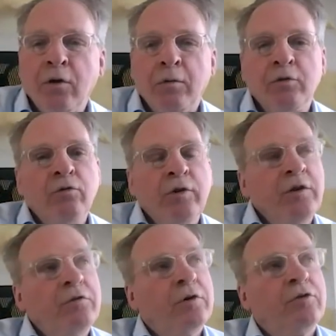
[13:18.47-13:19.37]
there was a
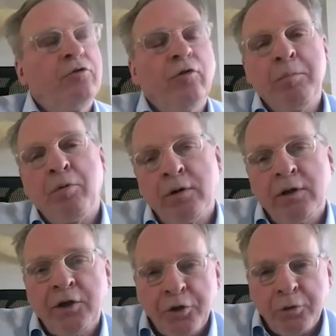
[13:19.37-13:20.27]
research report
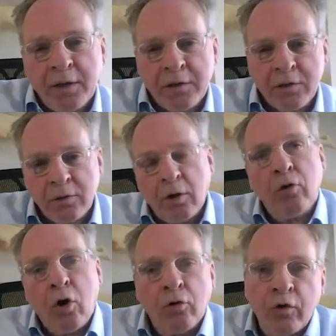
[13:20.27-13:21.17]
in the US on,
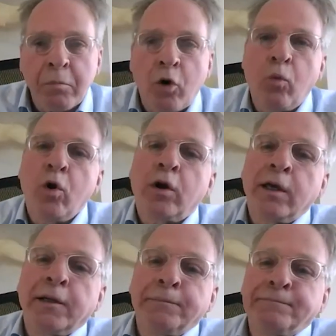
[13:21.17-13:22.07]
on remote
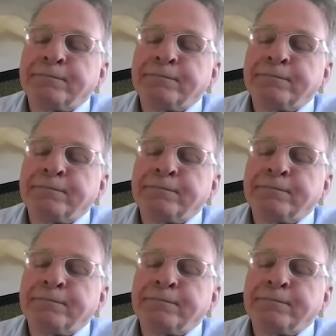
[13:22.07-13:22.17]
working.